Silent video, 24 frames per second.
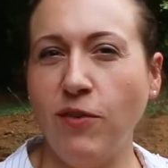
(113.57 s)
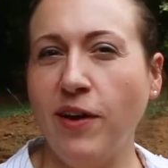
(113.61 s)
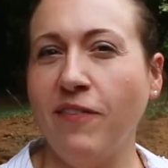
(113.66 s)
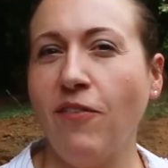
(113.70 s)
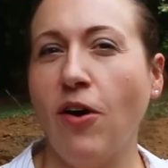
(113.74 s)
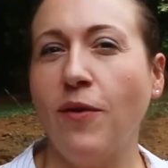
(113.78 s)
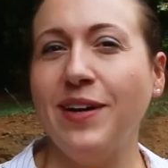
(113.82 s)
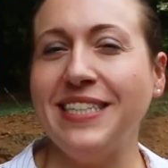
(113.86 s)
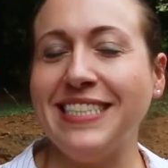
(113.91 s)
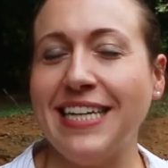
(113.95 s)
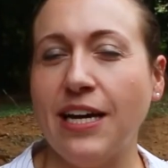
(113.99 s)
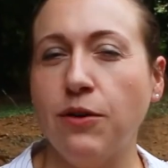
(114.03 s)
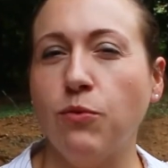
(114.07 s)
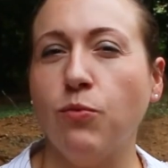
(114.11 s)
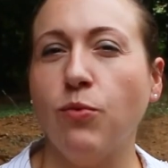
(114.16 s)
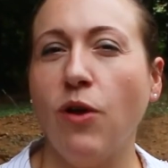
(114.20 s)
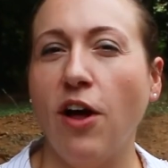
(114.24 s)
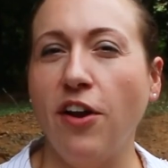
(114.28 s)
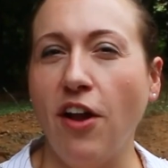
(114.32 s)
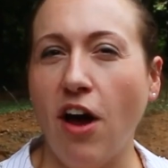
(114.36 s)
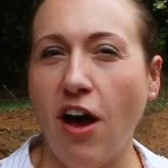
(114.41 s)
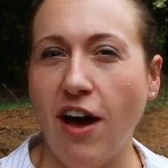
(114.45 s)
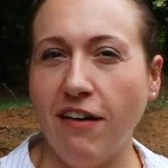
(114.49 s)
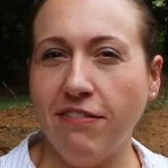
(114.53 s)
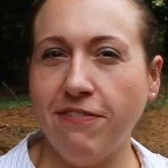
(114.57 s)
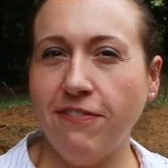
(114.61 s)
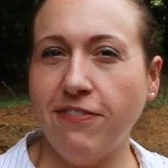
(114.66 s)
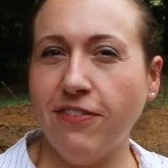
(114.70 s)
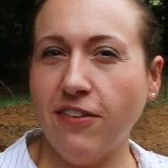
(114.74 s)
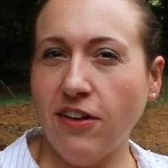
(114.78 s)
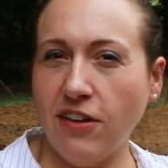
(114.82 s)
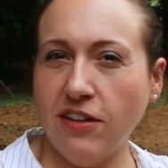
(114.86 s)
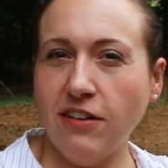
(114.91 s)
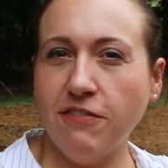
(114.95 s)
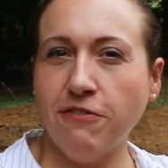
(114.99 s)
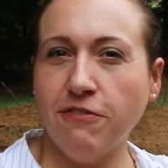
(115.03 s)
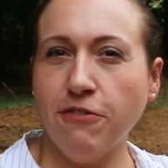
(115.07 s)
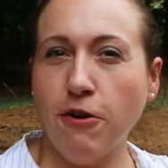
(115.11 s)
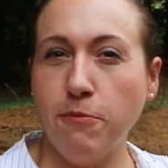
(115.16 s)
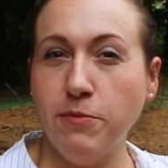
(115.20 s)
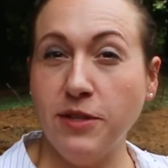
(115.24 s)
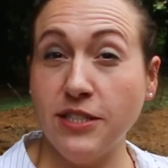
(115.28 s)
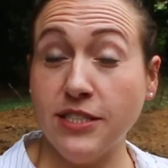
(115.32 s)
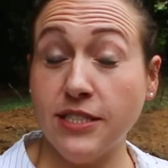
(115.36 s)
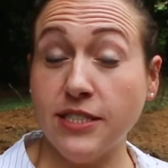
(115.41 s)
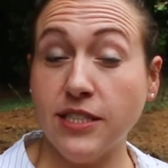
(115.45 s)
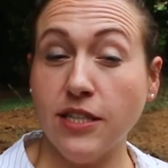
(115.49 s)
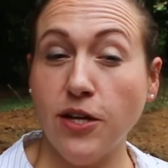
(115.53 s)
we've always had runoff from
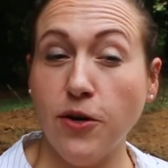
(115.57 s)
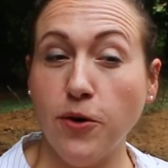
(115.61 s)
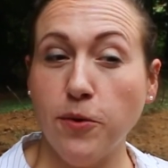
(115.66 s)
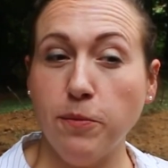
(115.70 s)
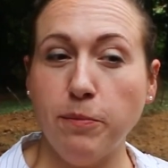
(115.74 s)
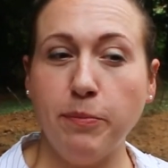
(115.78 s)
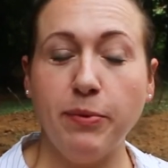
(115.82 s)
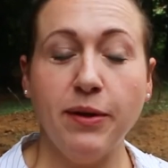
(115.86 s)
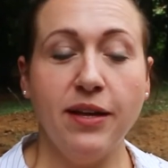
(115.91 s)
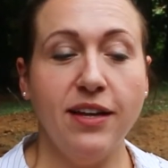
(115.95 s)
the slope